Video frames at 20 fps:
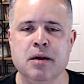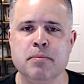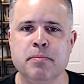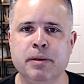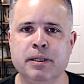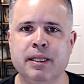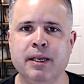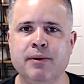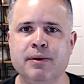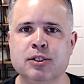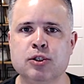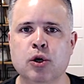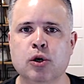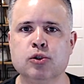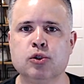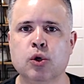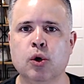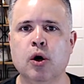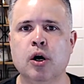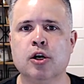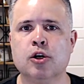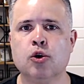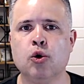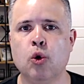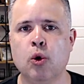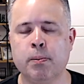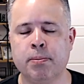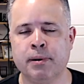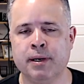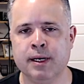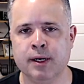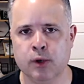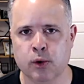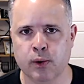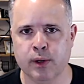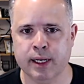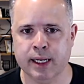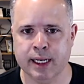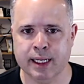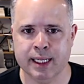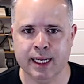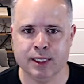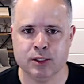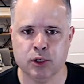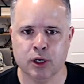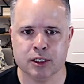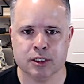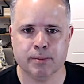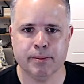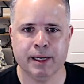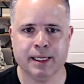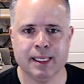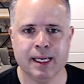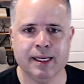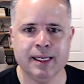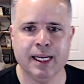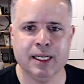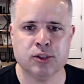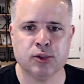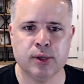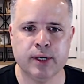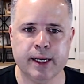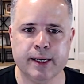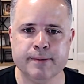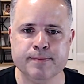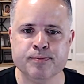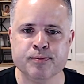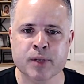But there is also a corporate anointing. And I talked about that yesterday.